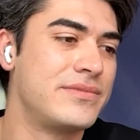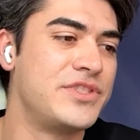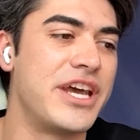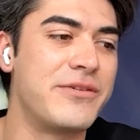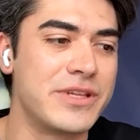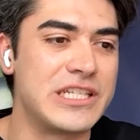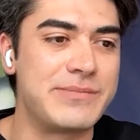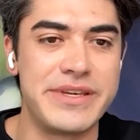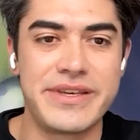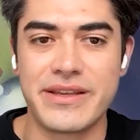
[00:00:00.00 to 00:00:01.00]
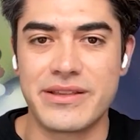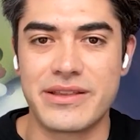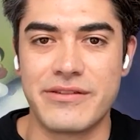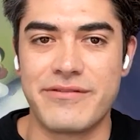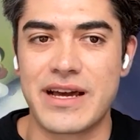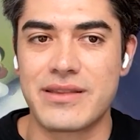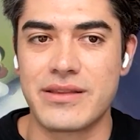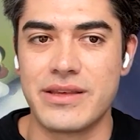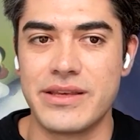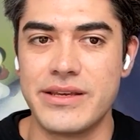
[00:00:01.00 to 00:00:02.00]
Generally speaking, the fact
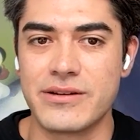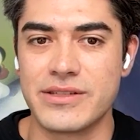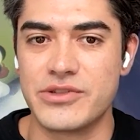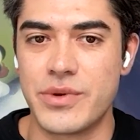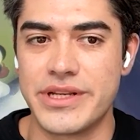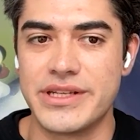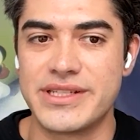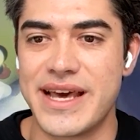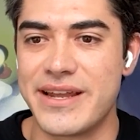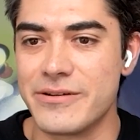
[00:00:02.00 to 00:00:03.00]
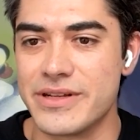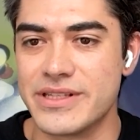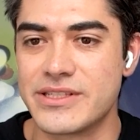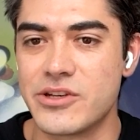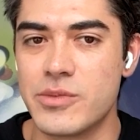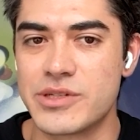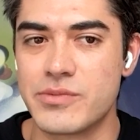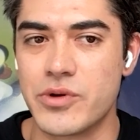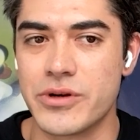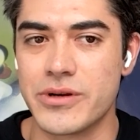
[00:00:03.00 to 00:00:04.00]
that the ERC20 standard is so
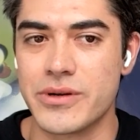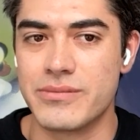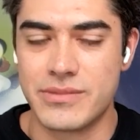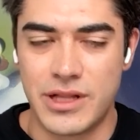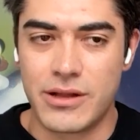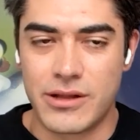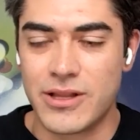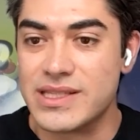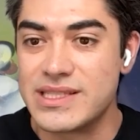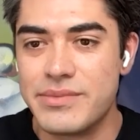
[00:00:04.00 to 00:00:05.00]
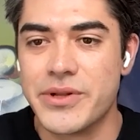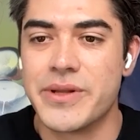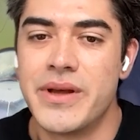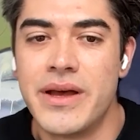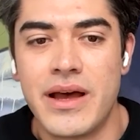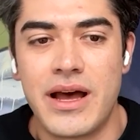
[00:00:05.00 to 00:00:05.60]
much more, I'll call it simple,